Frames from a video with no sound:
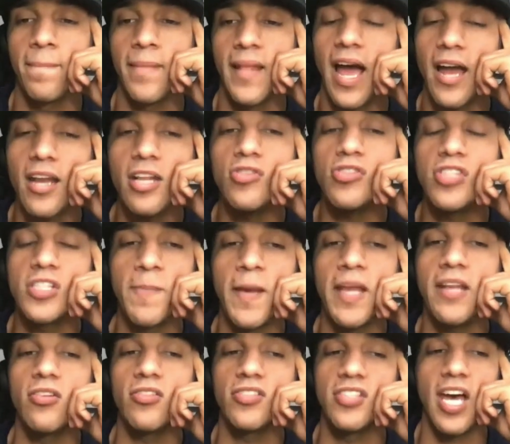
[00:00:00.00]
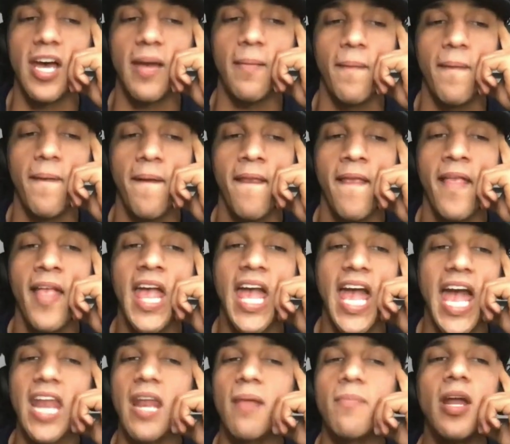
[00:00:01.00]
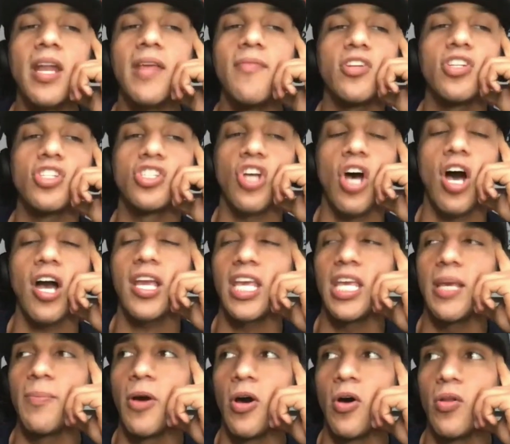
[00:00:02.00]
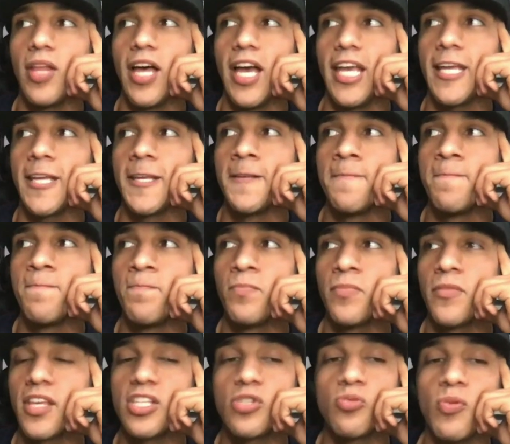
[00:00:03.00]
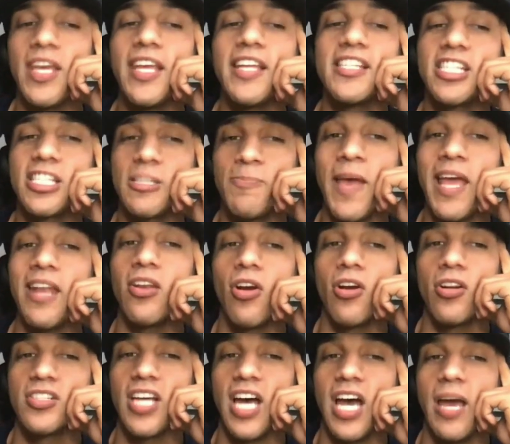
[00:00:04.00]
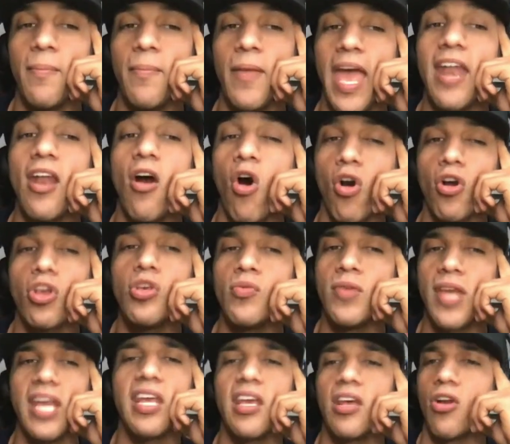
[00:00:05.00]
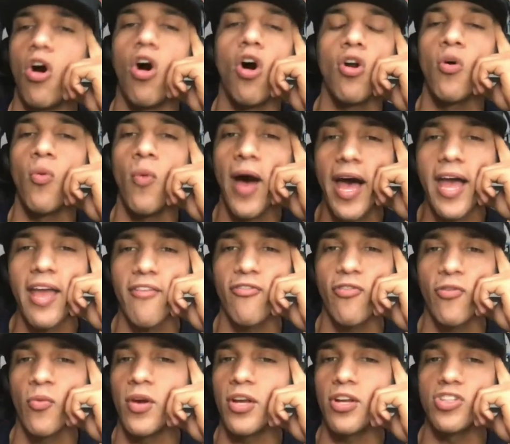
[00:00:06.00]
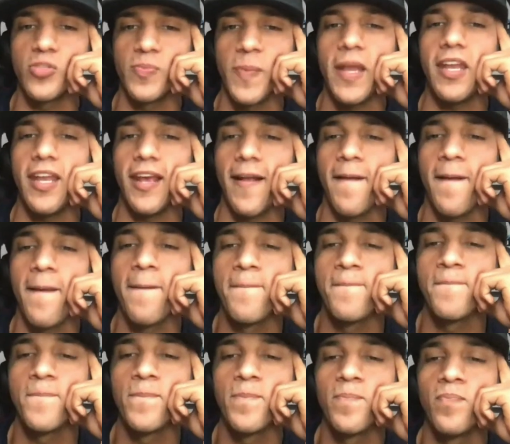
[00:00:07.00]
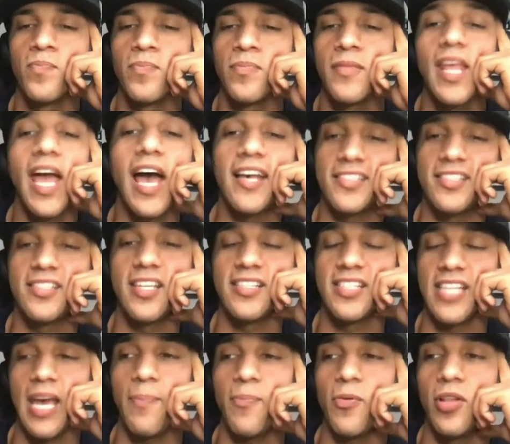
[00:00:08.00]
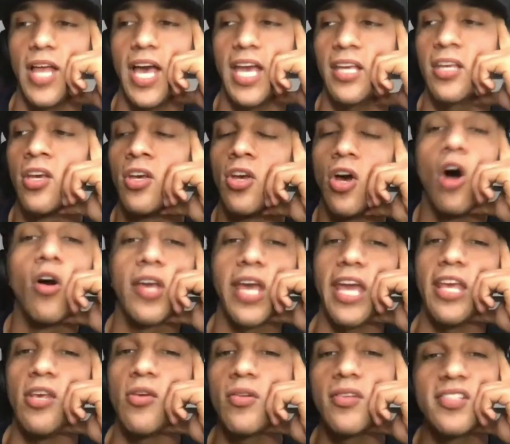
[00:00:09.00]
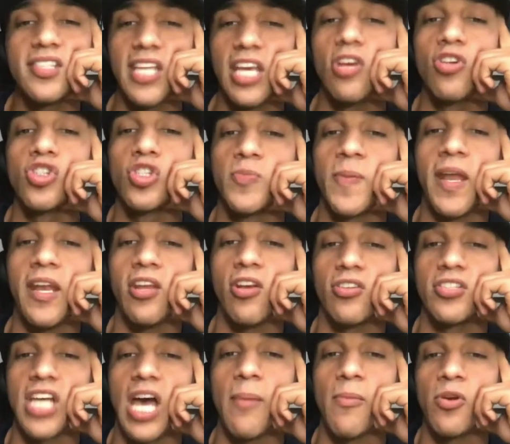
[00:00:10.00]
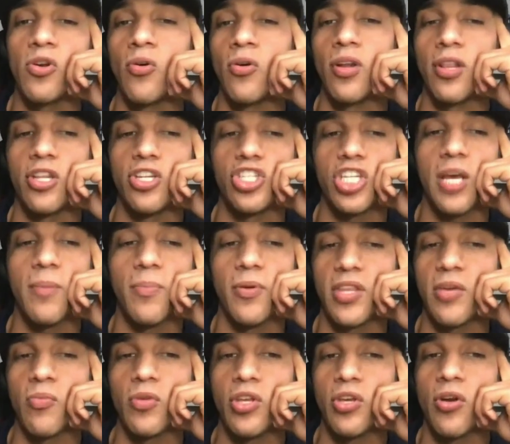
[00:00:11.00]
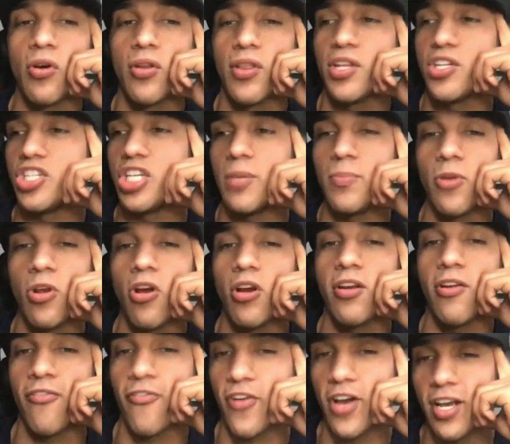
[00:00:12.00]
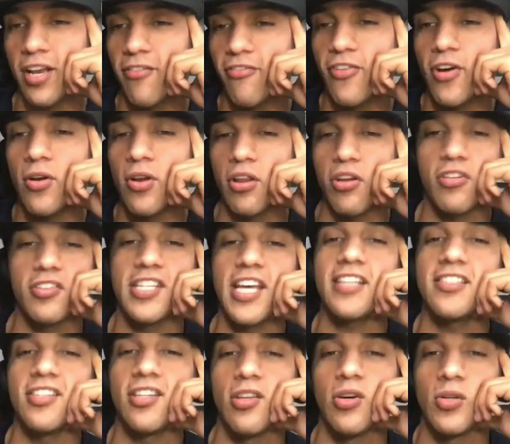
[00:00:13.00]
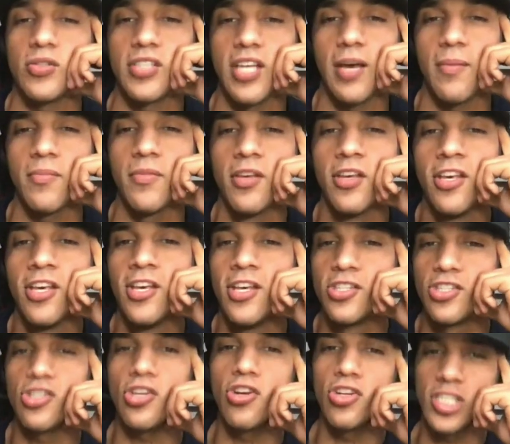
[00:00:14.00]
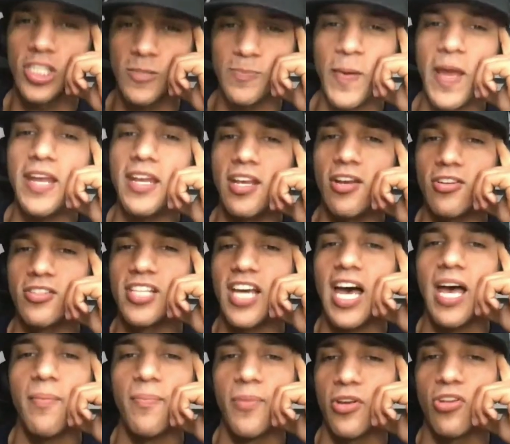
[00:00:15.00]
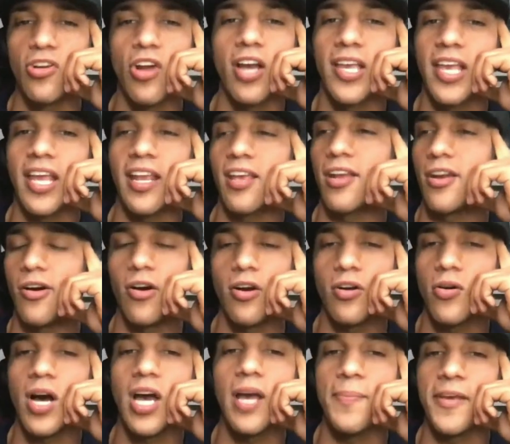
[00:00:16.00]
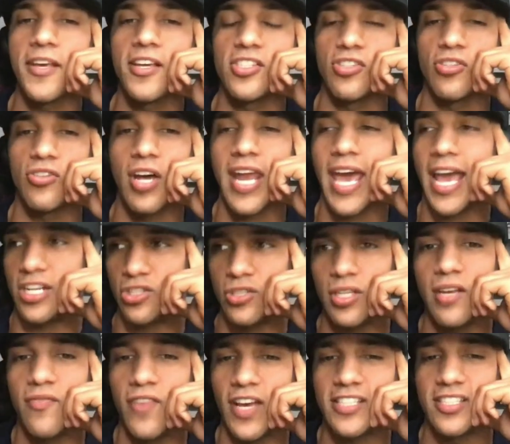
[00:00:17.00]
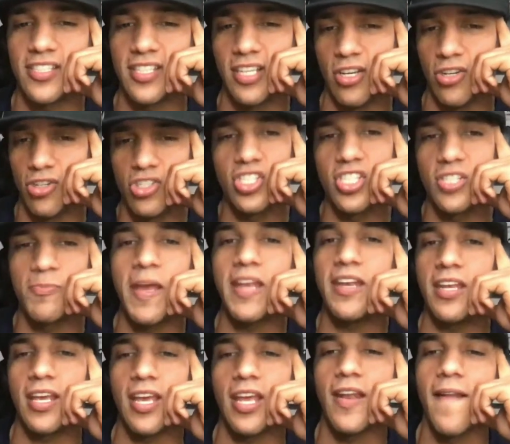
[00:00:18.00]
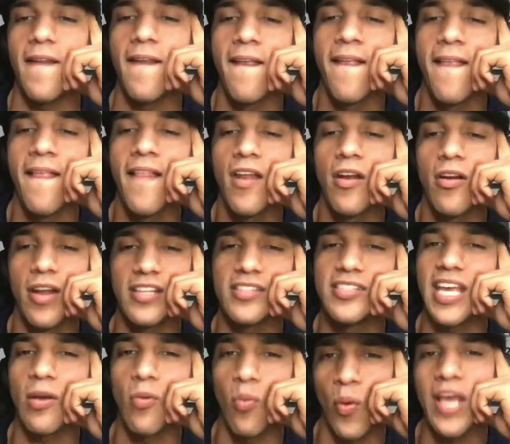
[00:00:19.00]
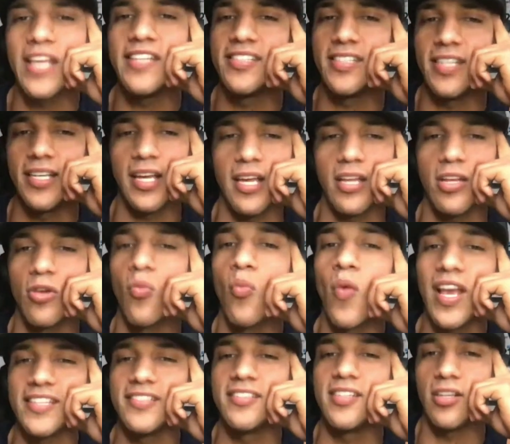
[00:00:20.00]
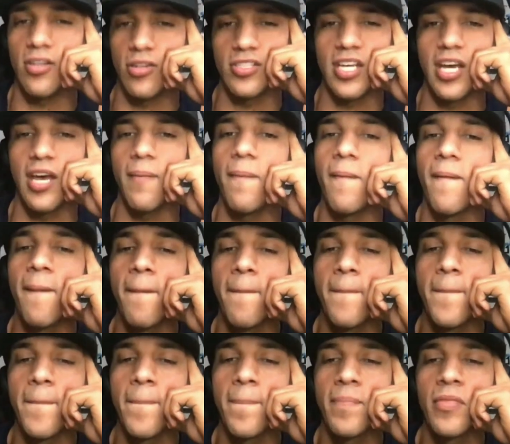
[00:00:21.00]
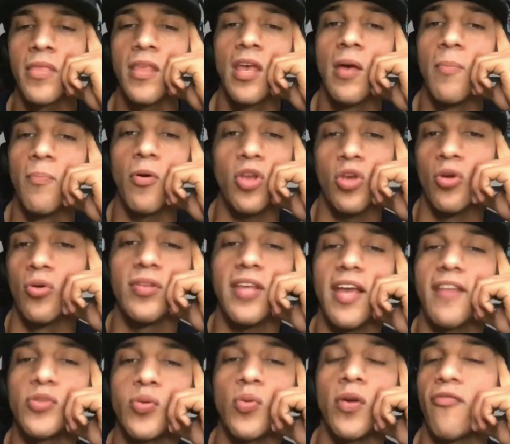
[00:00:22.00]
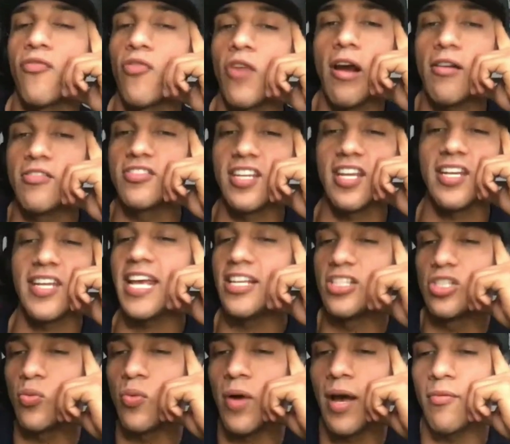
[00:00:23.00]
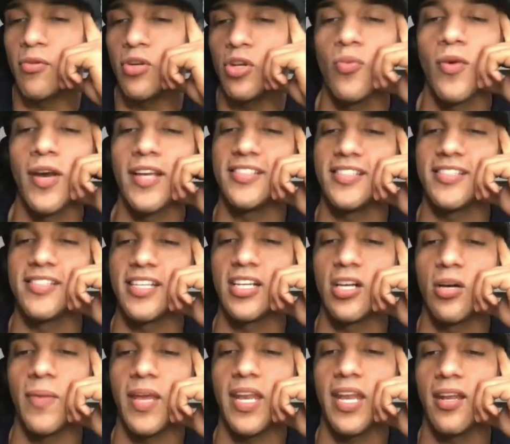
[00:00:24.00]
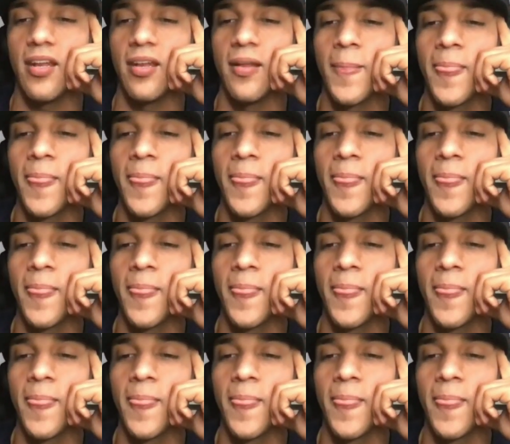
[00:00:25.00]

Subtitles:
How do you spend your time? And I'm not even just talking about like, because we can spend our time and are you getting an ROI for what you're spending? As an example, like, okay, you can say you're spending your time on going to the gym, but then when you go to the gym, you're on your fucking phone and you're texting the whole time. So you're spending your time, but you're not getting an ROI because you're not actually investing. You're just spending it. It's like wasting it. You're wasting your time. But you only have 24 hours in a day, so why would you waste a single minute?